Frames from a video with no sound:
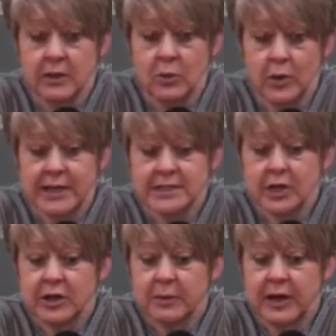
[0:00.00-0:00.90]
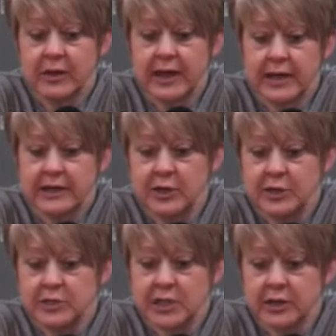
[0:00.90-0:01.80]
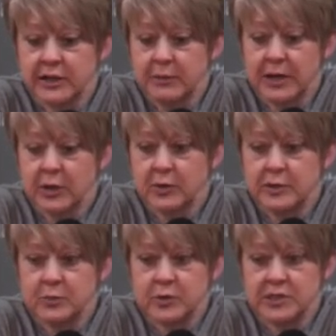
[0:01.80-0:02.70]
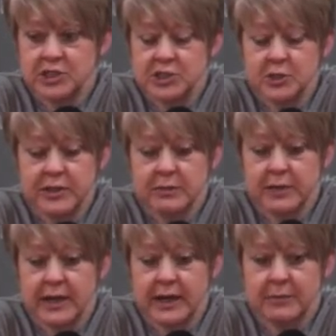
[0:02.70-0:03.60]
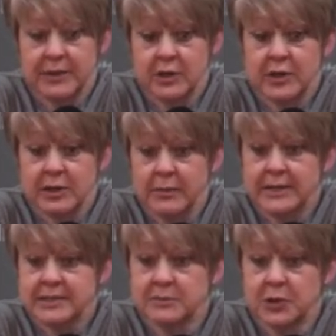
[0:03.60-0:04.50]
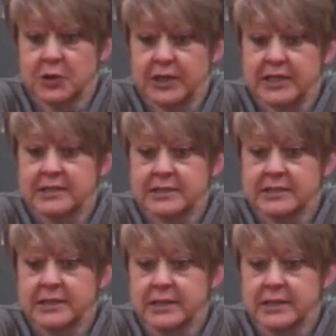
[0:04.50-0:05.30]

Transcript: when I talk about that, I know you're talking about three point shooting, but I mean, they're going to make some threes.